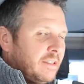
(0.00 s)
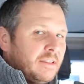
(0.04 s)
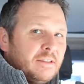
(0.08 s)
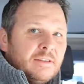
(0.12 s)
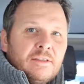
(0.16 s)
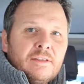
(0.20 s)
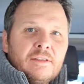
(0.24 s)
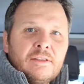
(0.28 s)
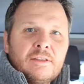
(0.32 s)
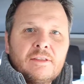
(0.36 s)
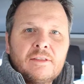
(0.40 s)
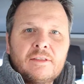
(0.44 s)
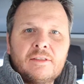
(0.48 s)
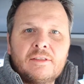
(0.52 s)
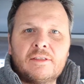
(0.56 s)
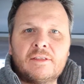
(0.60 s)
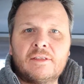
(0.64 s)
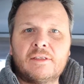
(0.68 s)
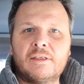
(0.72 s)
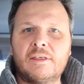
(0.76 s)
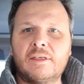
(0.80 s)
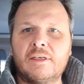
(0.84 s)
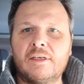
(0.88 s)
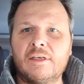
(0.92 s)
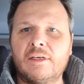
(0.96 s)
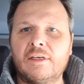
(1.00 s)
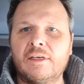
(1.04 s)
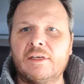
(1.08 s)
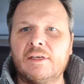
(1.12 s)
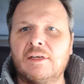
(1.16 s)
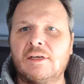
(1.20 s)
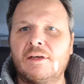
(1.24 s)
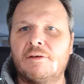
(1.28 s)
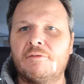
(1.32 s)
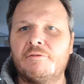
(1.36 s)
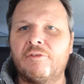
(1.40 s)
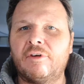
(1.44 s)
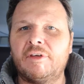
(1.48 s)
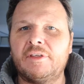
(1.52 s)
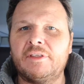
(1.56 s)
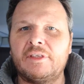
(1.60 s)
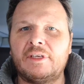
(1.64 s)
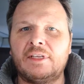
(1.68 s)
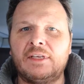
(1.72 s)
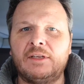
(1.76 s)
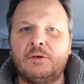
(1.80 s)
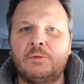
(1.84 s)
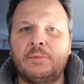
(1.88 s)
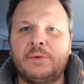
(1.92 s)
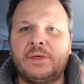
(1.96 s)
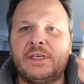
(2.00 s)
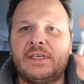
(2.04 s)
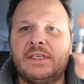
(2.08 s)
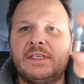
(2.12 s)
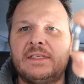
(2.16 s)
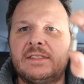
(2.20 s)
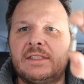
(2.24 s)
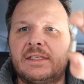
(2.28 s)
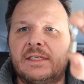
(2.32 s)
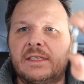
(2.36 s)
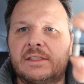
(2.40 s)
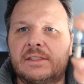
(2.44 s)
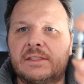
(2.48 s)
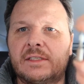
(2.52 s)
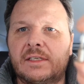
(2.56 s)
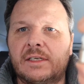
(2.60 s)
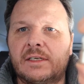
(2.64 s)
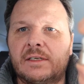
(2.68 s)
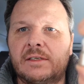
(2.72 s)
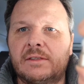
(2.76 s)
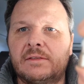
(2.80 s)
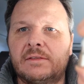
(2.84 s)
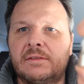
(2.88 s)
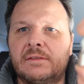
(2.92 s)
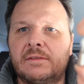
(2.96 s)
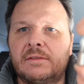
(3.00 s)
it a little bit easier to